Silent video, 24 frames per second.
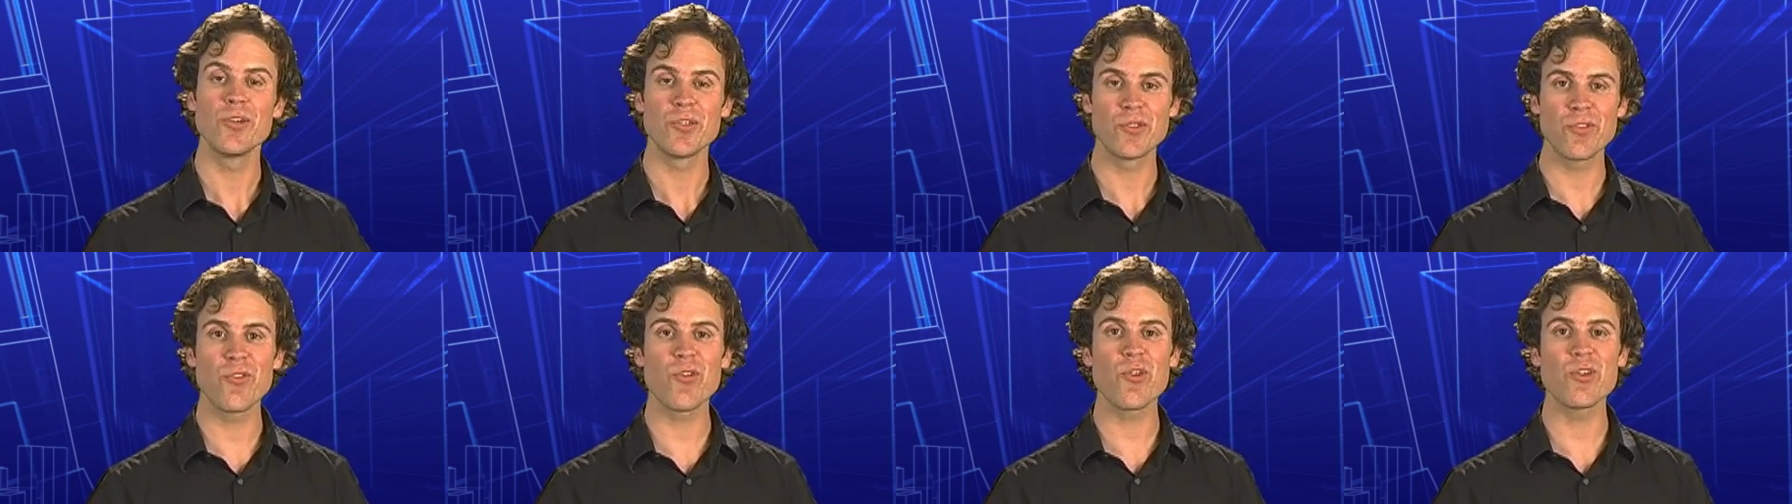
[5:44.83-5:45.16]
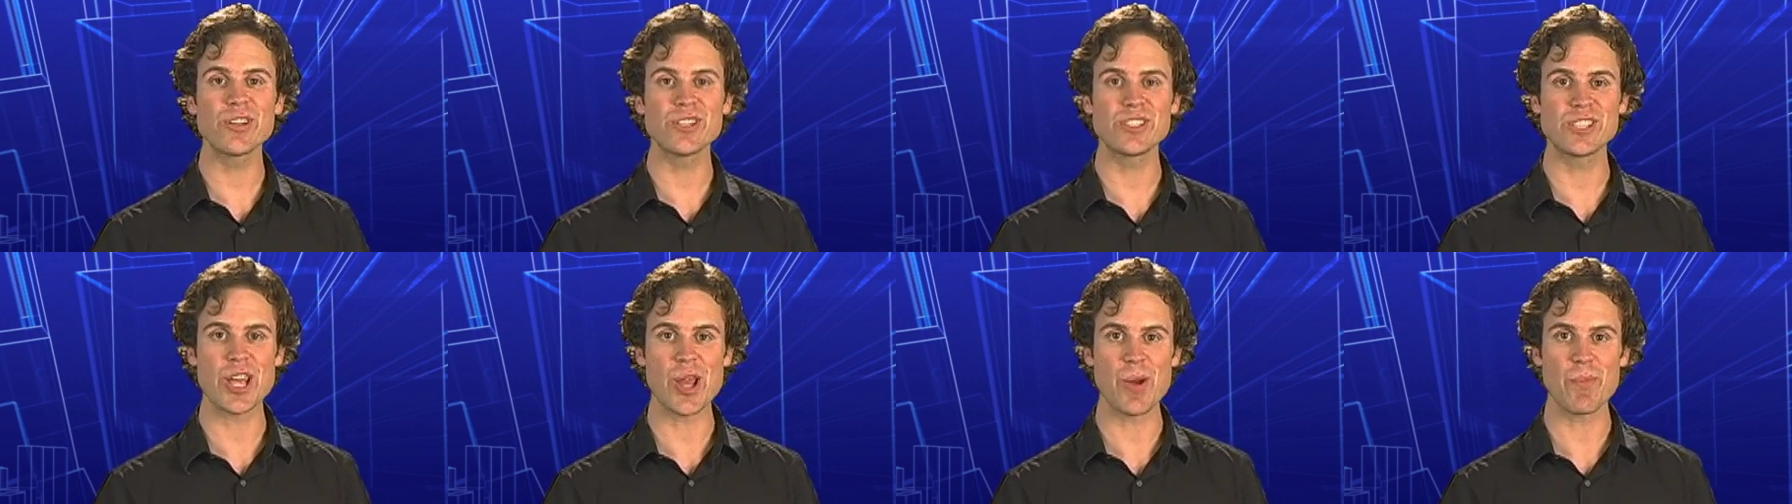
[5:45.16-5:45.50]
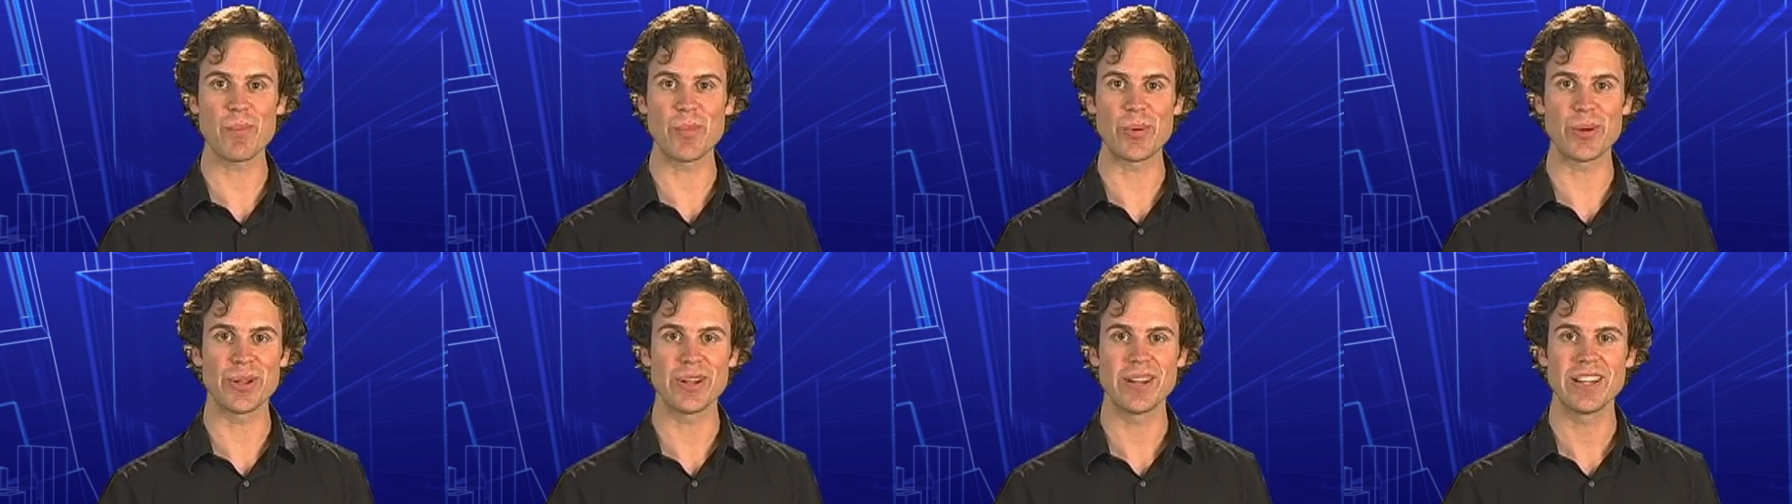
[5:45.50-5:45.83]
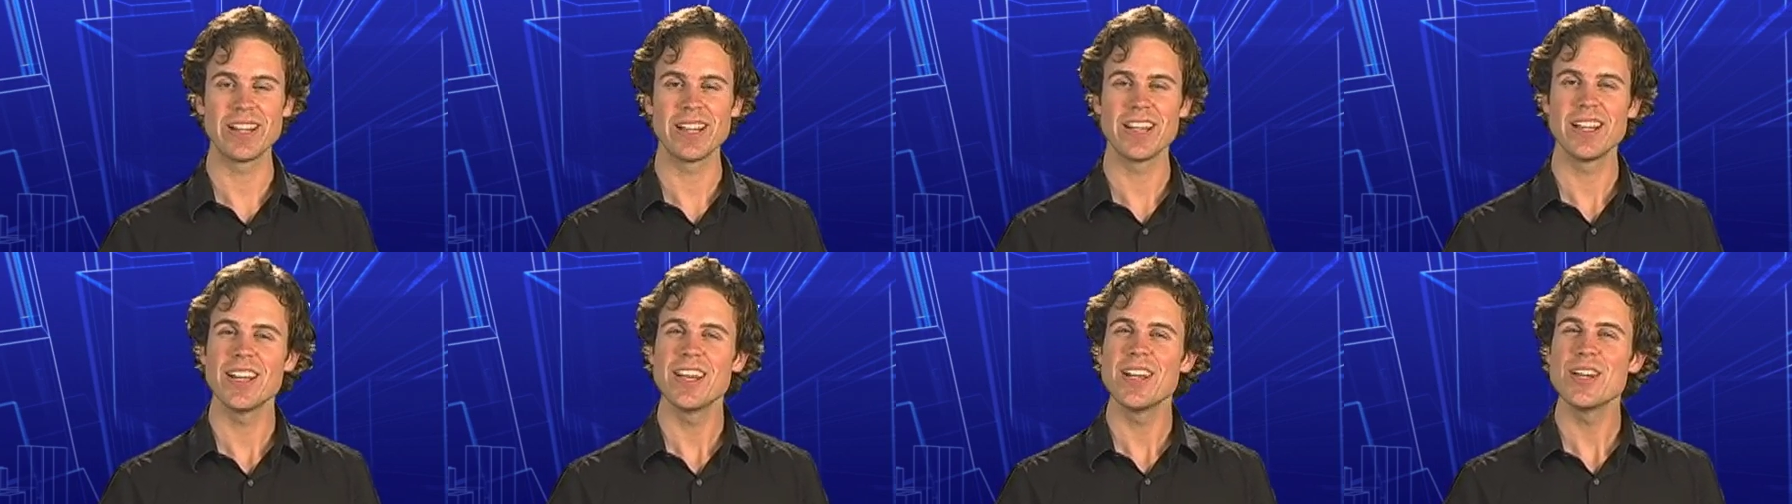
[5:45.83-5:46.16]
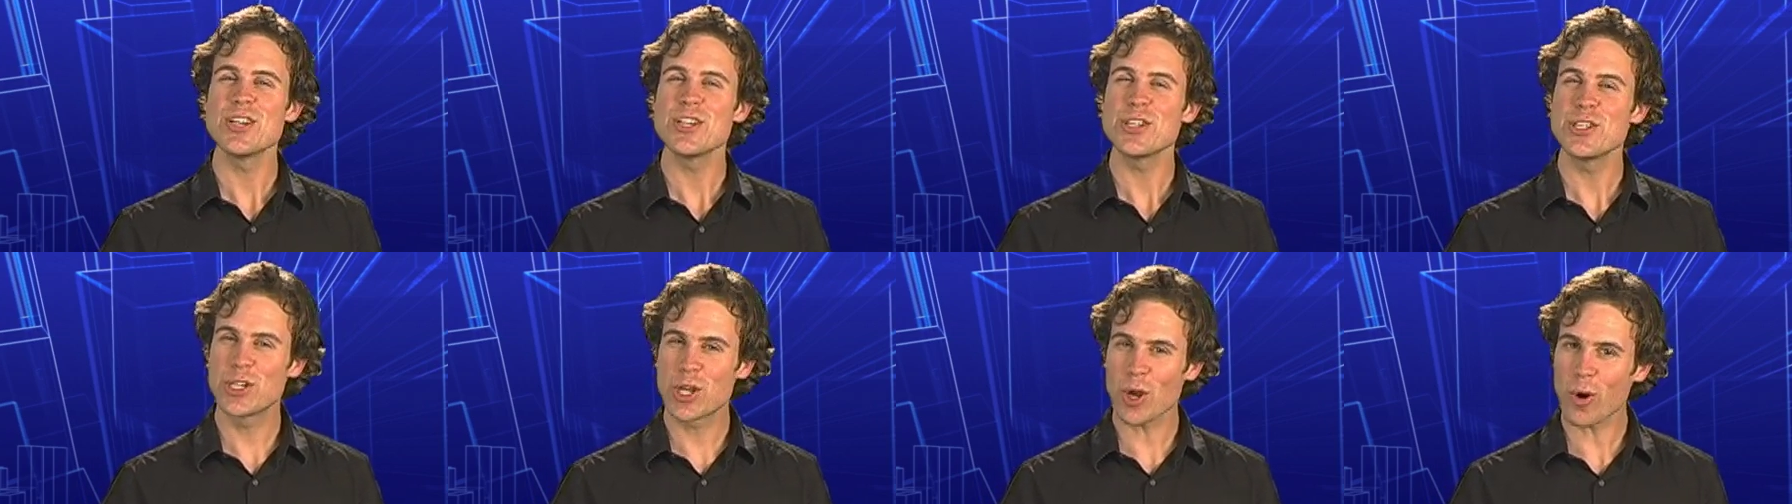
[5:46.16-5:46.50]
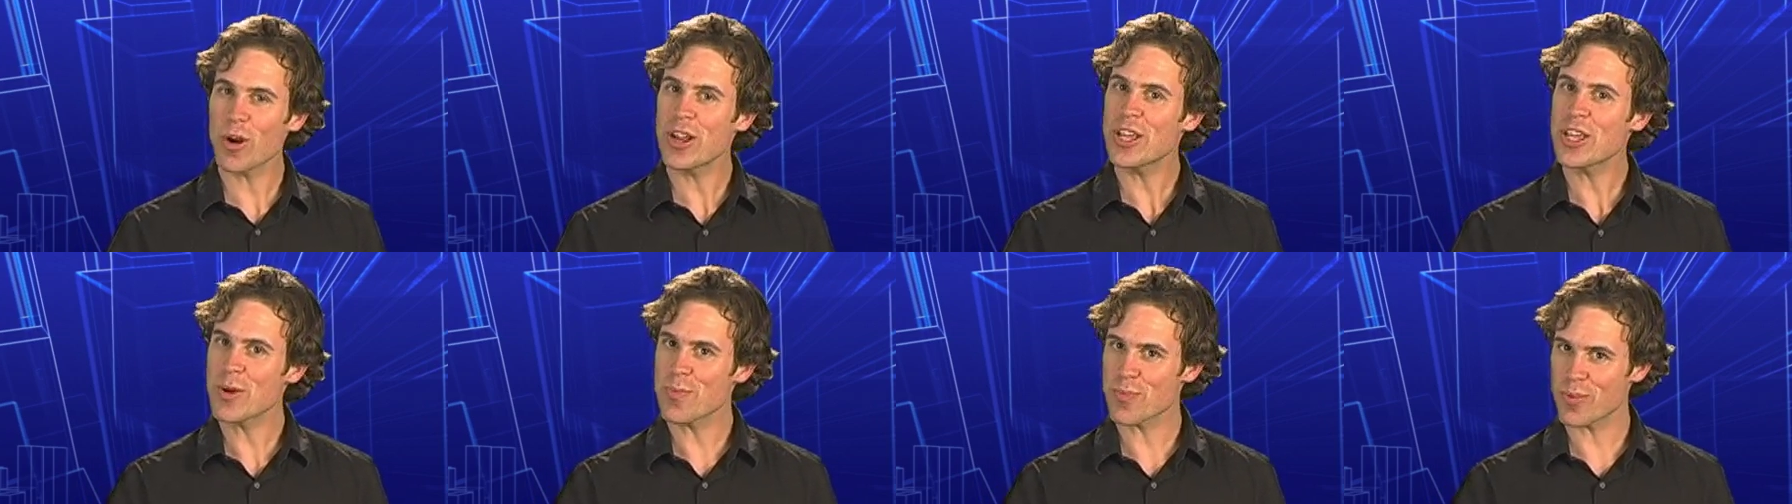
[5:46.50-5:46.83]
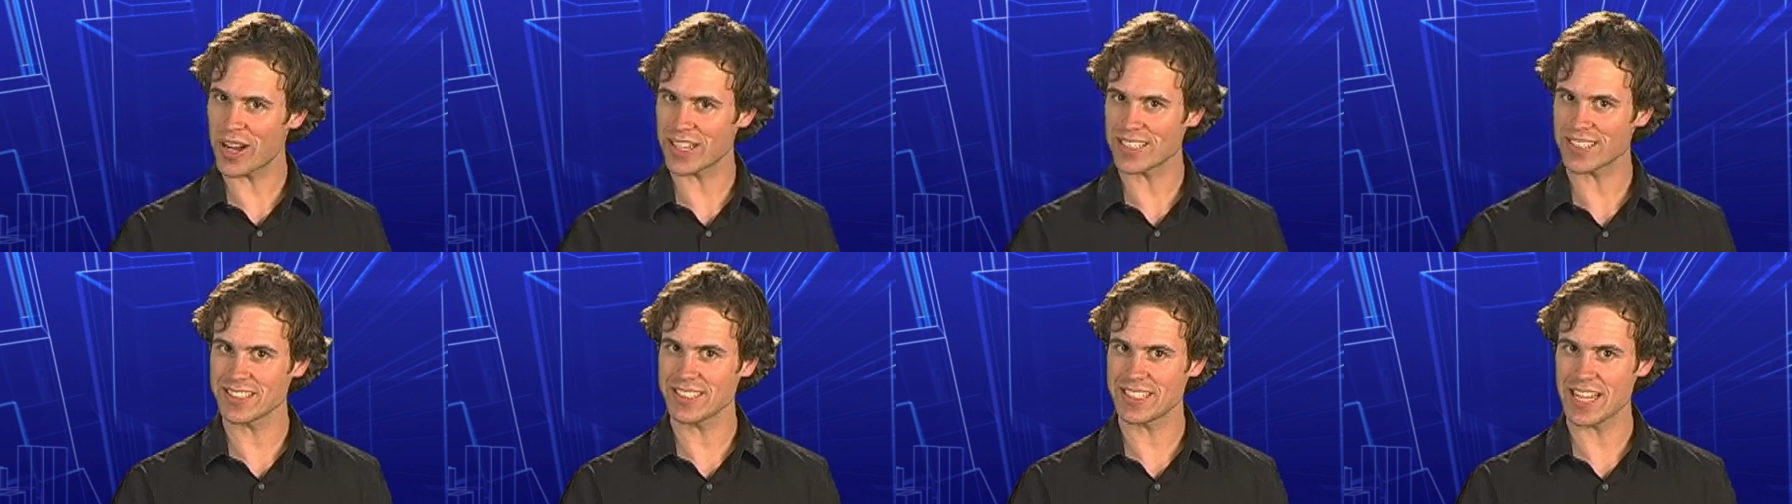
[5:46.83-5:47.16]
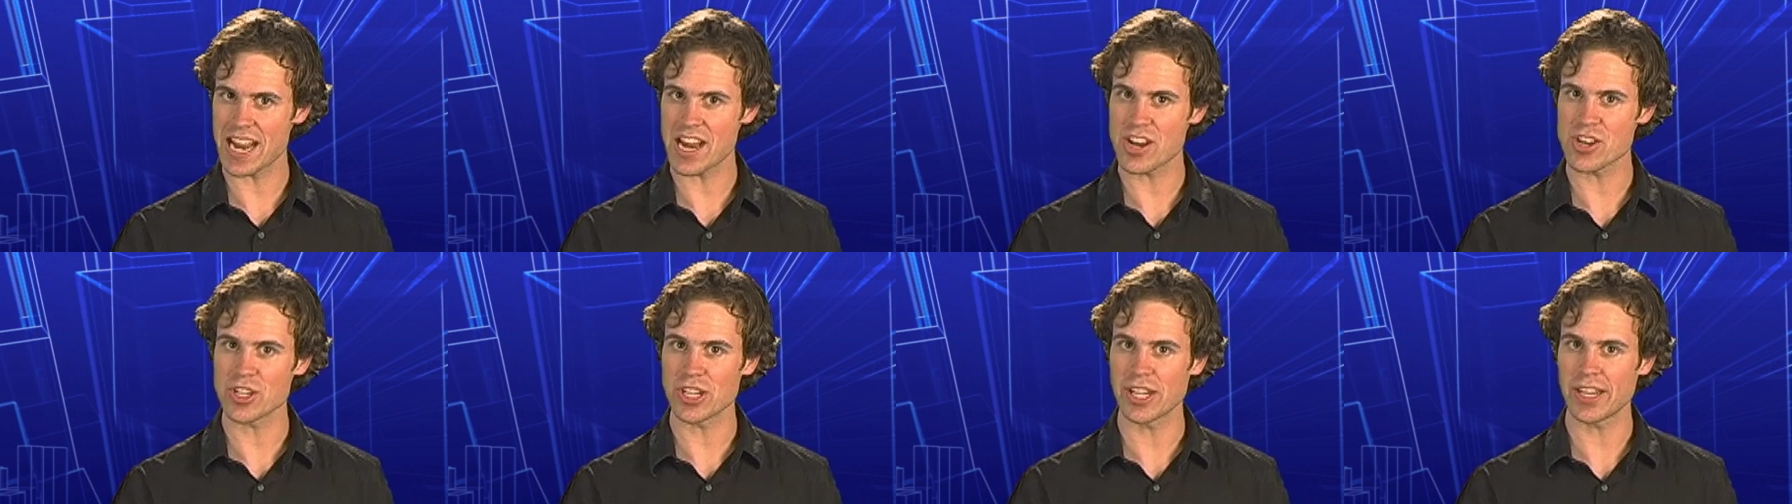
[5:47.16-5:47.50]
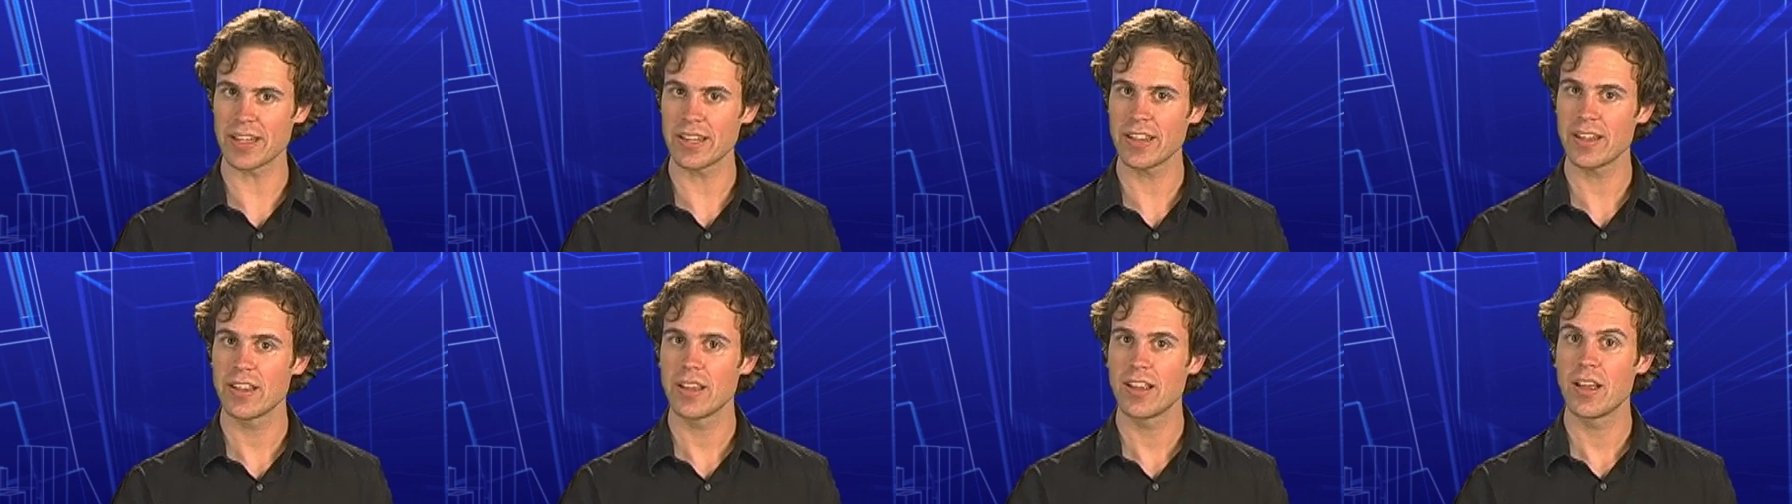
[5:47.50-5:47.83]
For example, during your presentation,